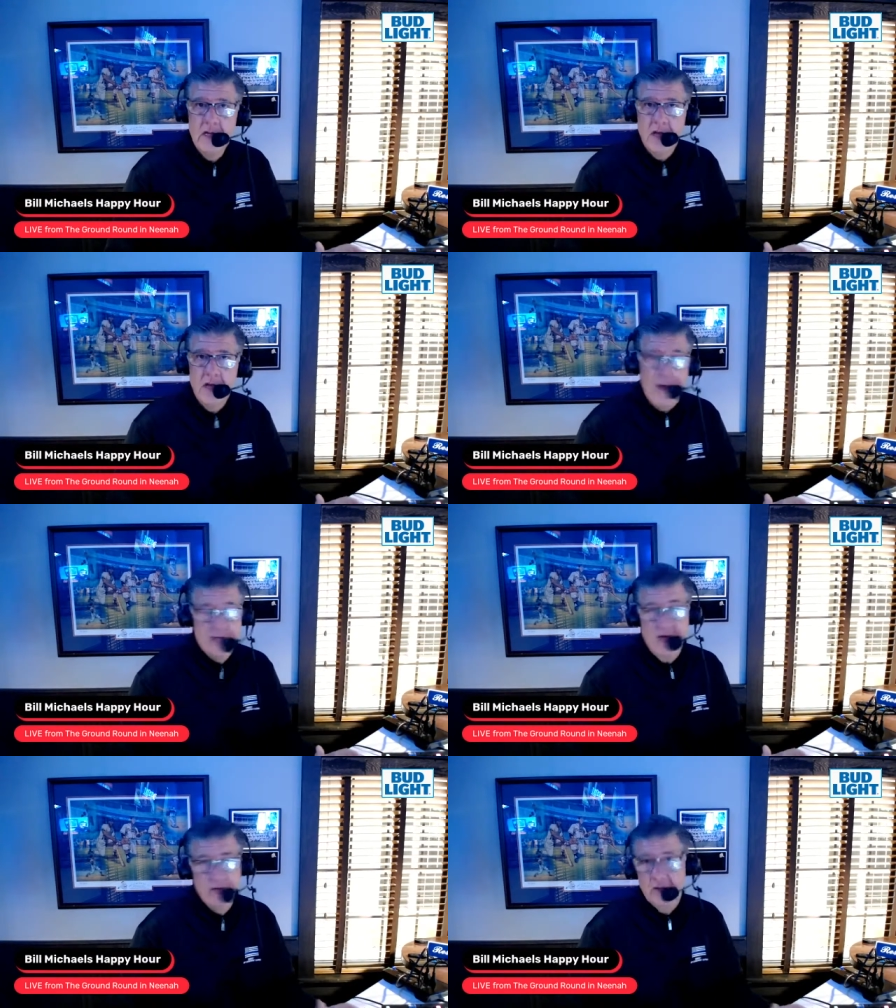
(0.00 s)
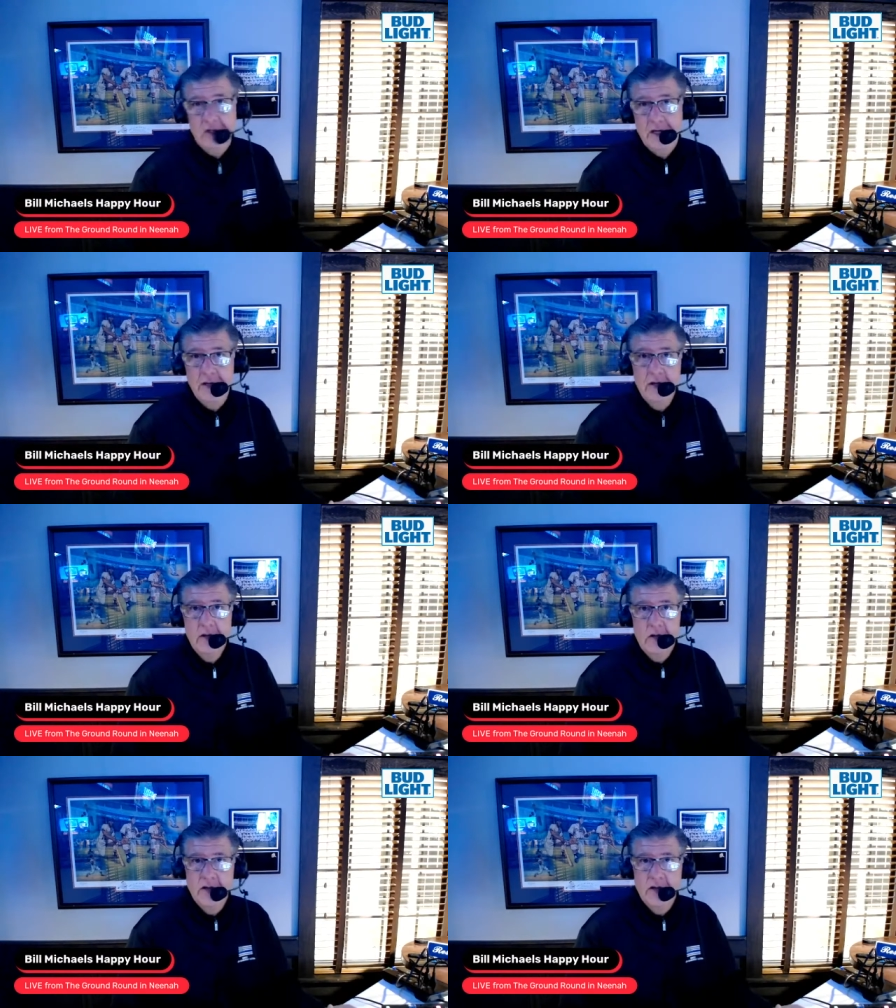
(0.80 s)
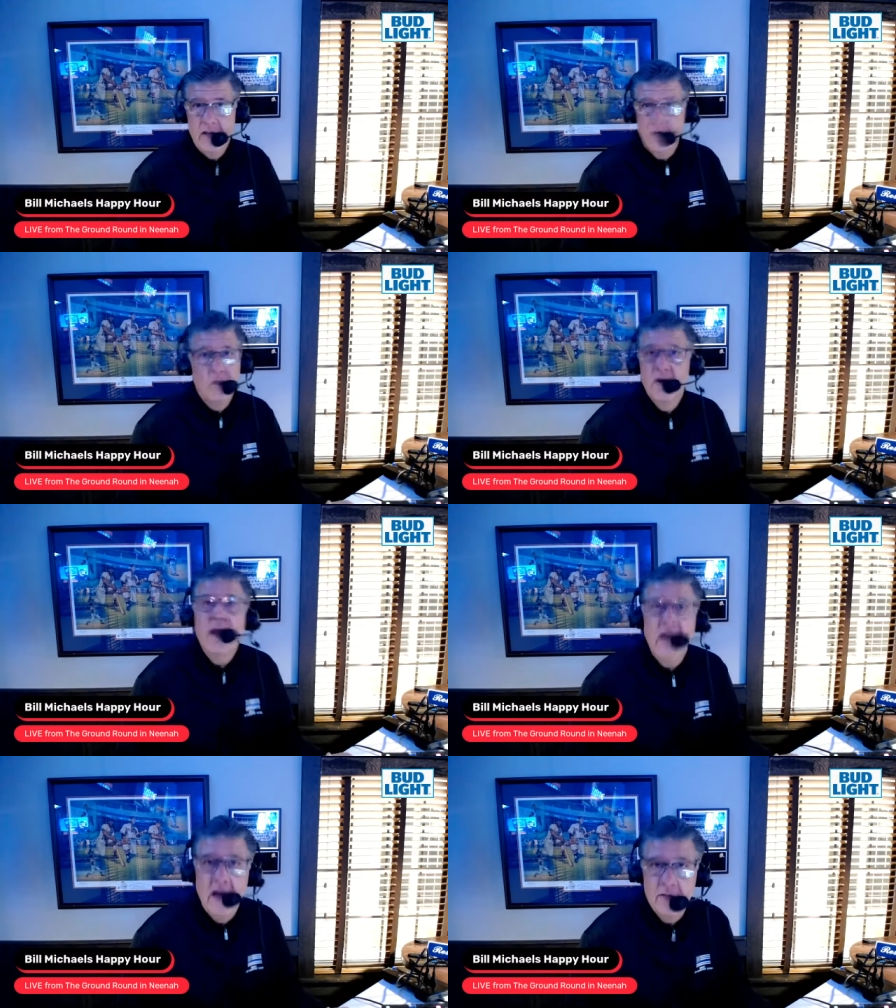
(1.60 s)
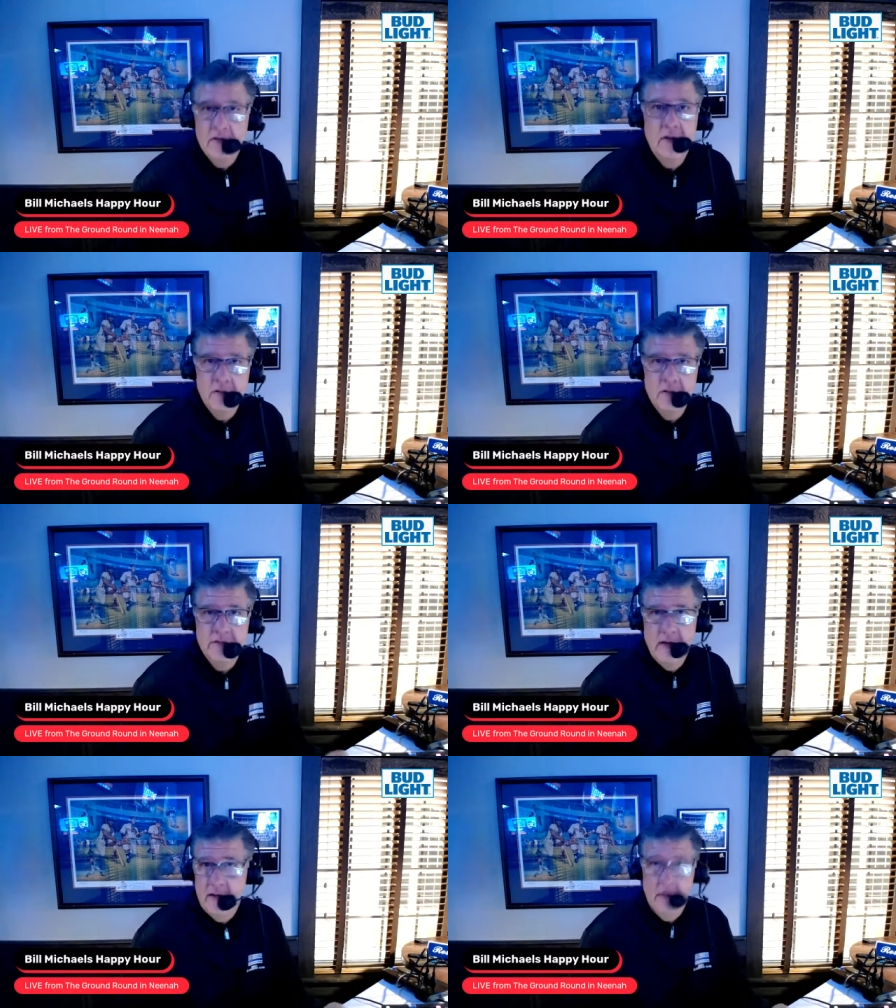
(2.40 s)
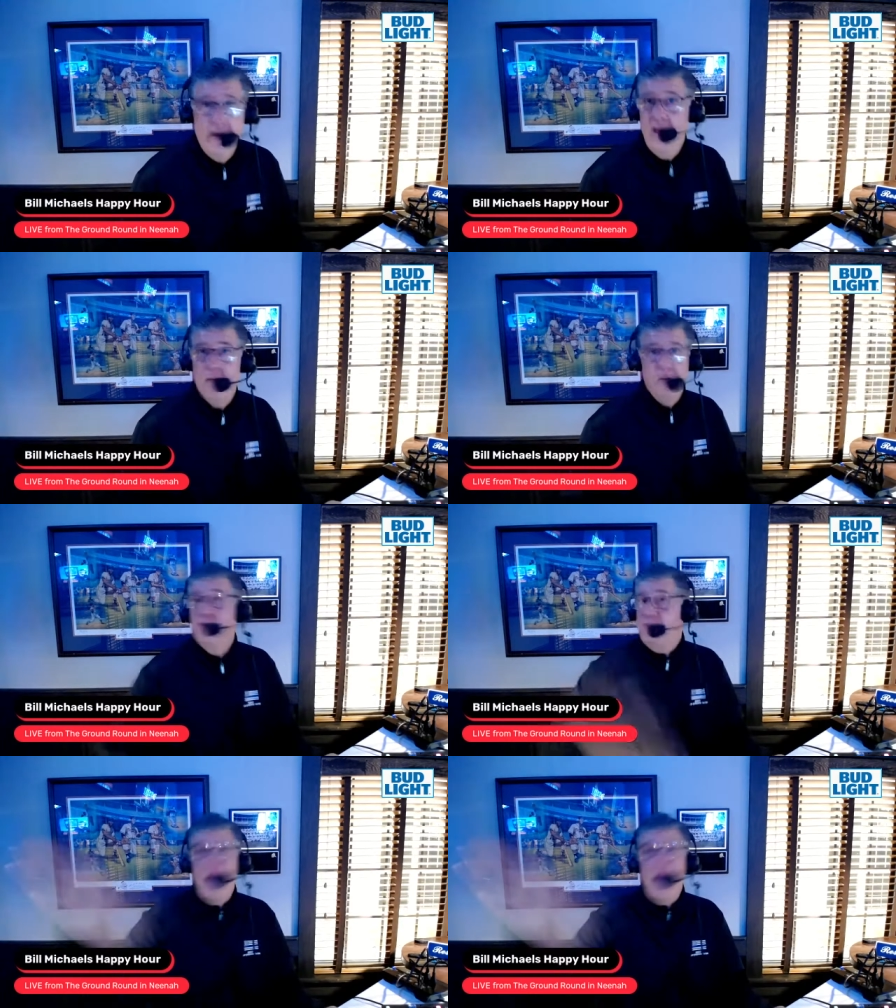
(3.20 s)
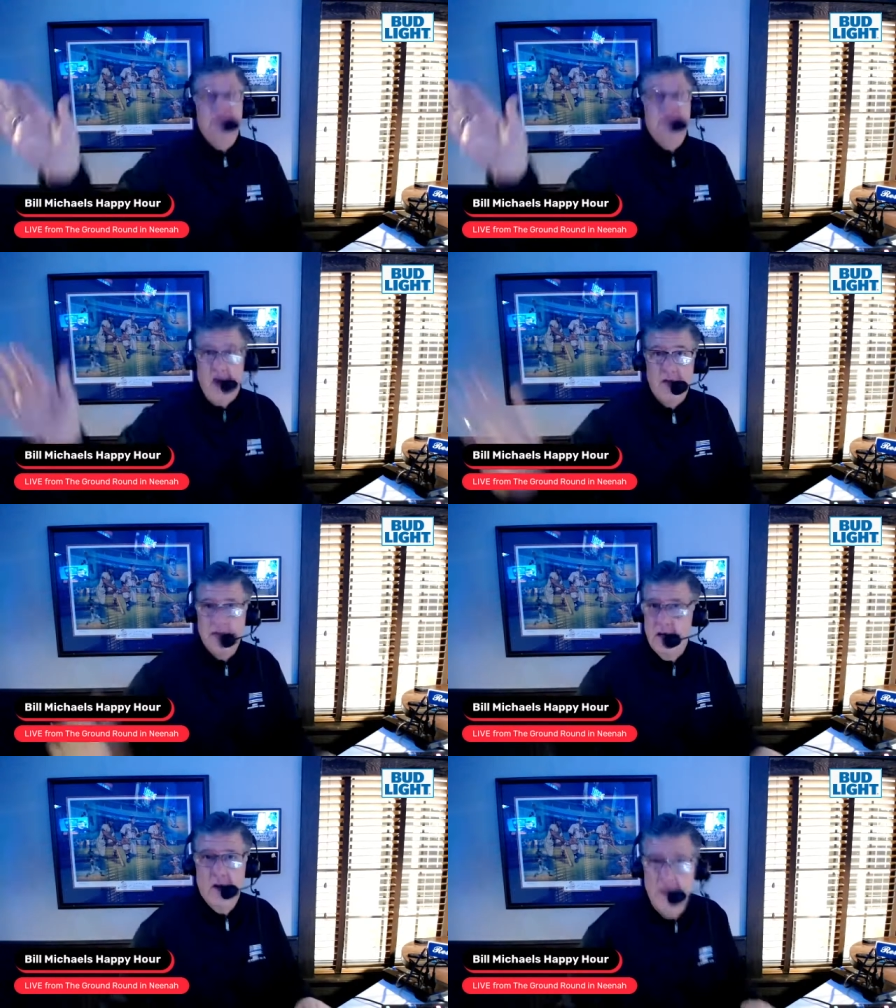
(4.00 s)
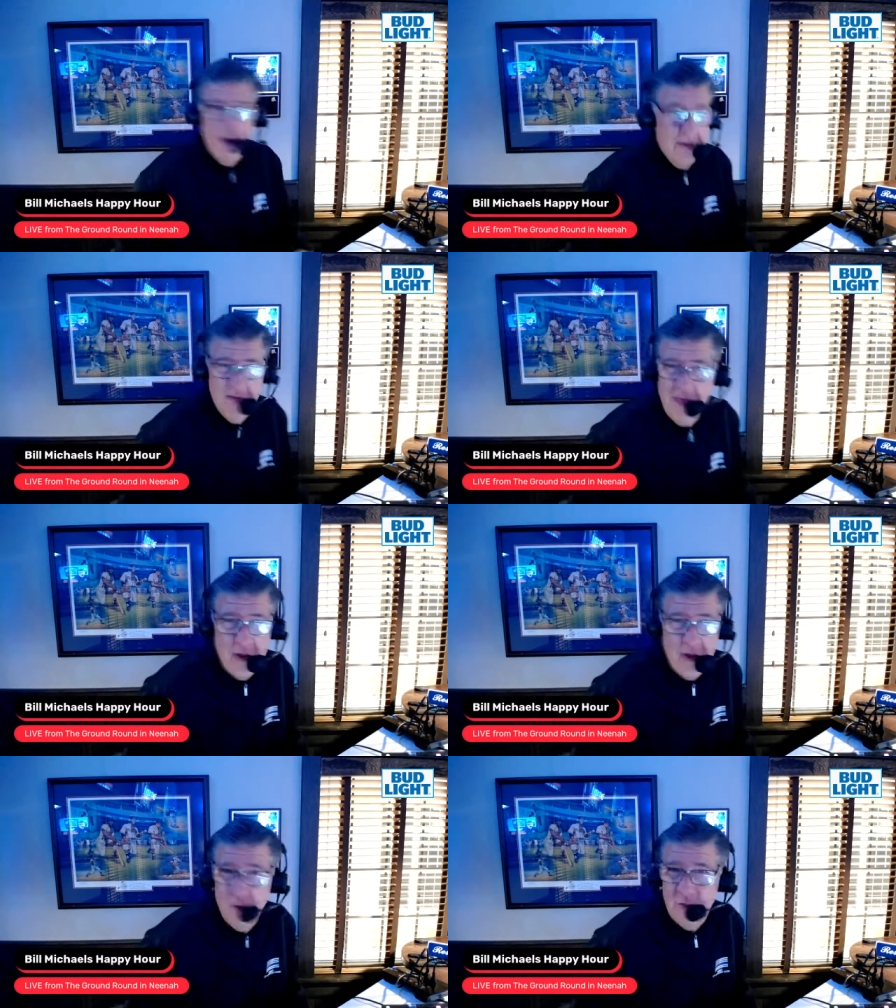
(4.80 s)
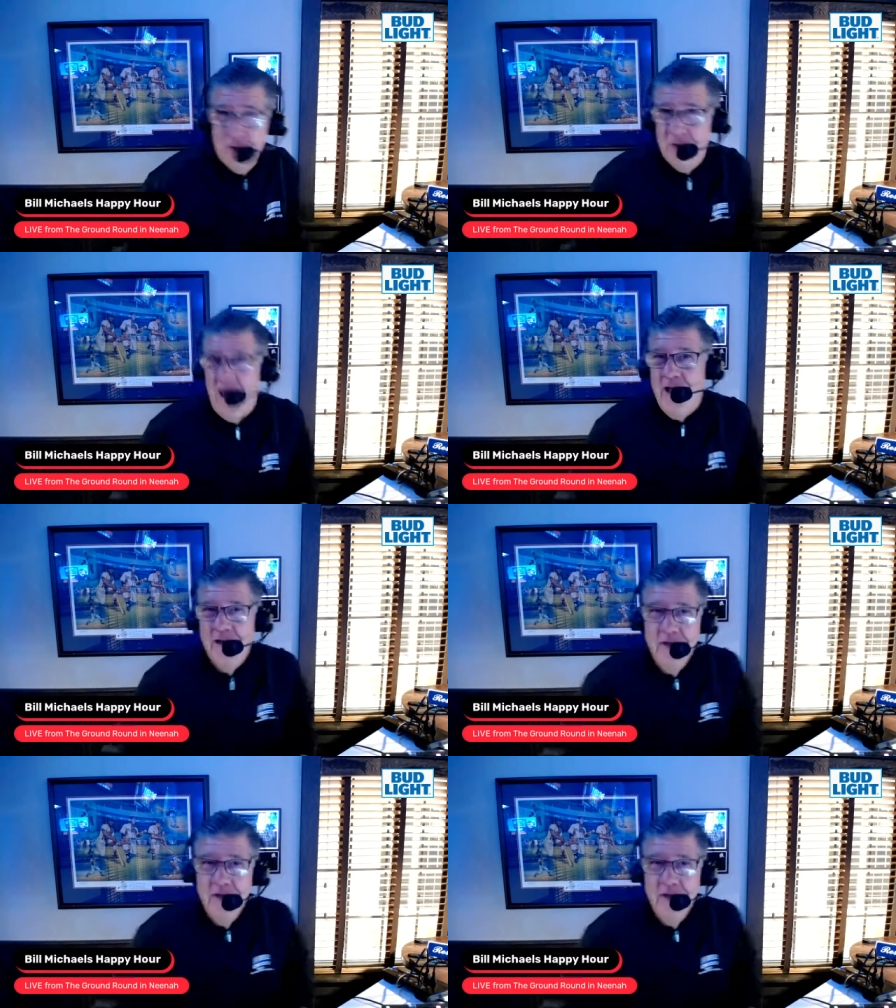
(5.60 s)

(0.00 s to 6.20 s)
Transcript: And it's never good. Okay, they don't bring it out to say, hey, it blew his pants off. They don't do that.